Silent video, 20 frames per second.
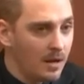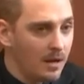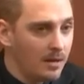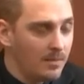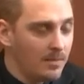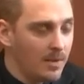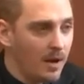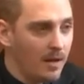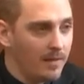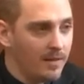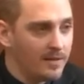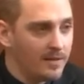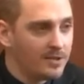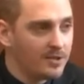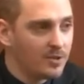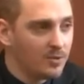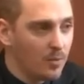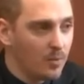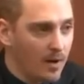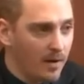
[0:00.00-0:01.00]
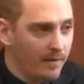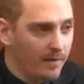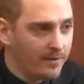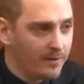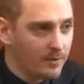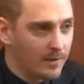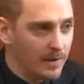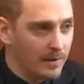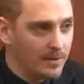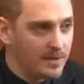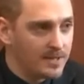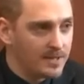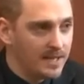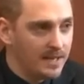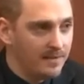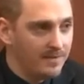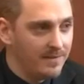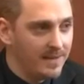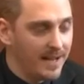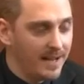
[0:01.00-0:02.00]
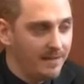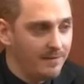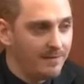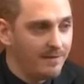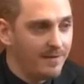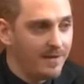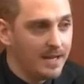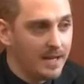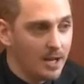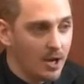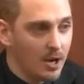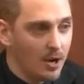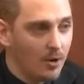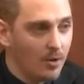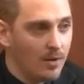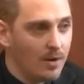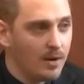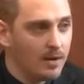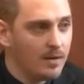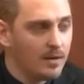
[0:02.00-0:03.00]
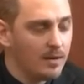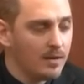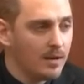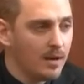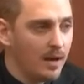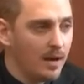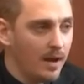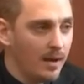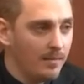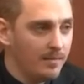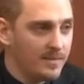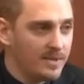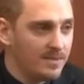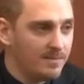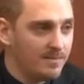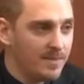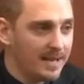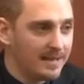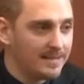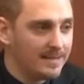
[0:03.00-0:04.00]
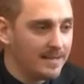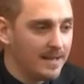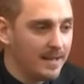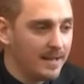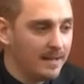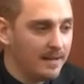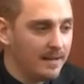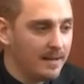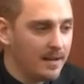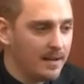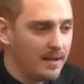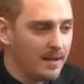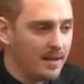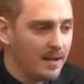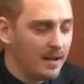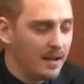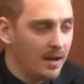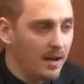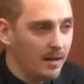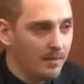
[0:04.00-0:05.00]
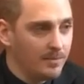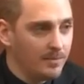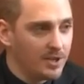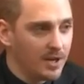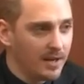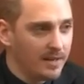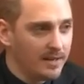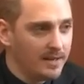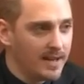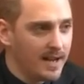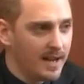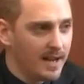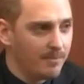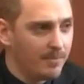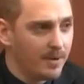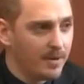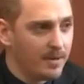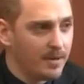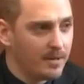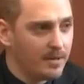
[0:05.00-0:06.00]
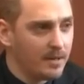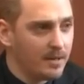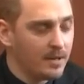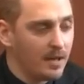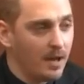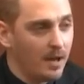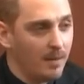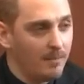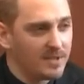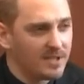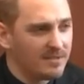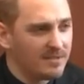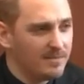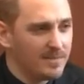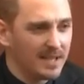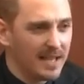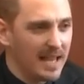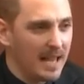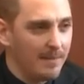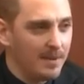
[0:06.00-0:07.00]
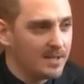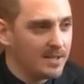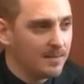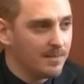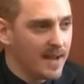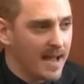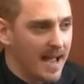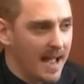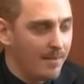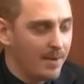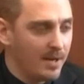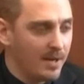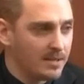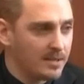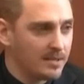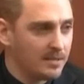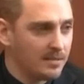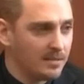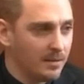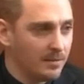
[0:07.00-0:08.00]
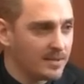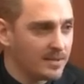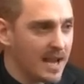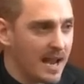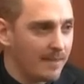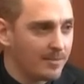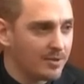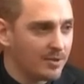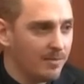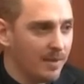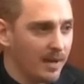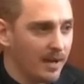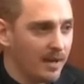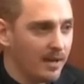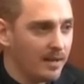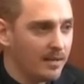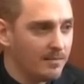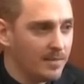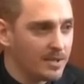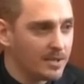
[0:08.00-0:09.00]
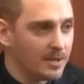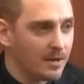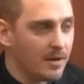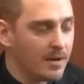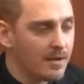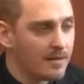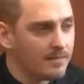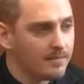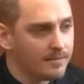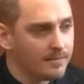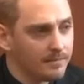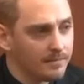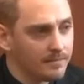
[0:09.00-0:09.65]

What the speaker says: On the 12th, we received a video depicting Johnny Depp slamming some cabinets that was captured by Ms. Heard.